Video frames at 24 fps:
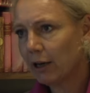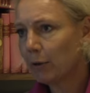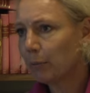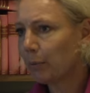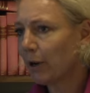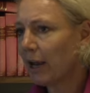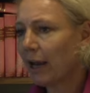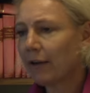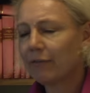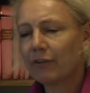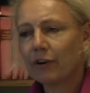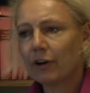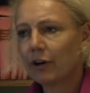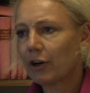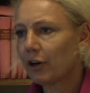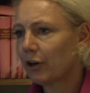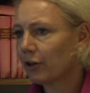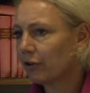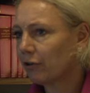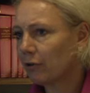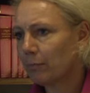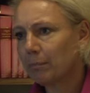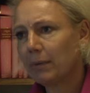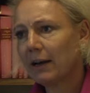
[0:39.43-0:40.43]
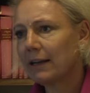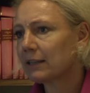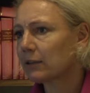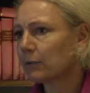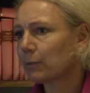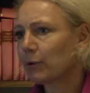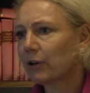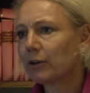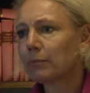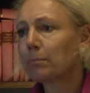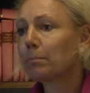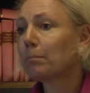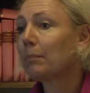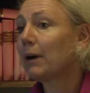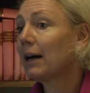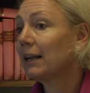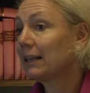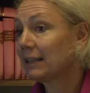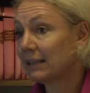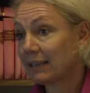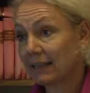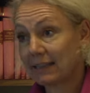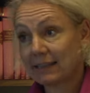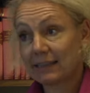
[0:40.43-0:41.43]
We have heard the buzzword
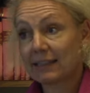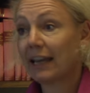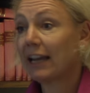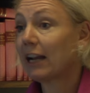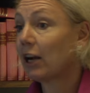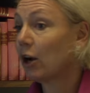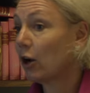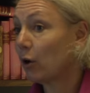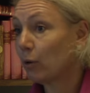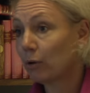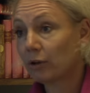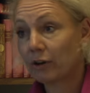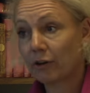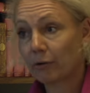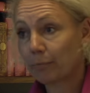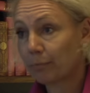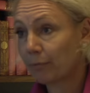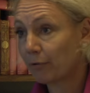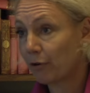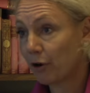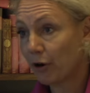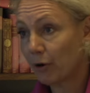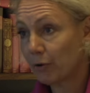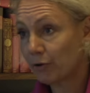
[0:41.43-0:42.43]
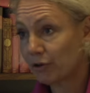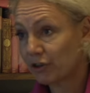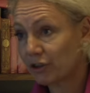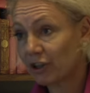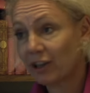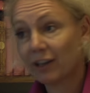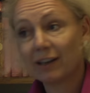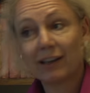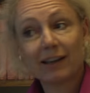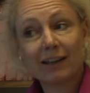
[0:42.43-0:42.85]
multi-stakeholder approach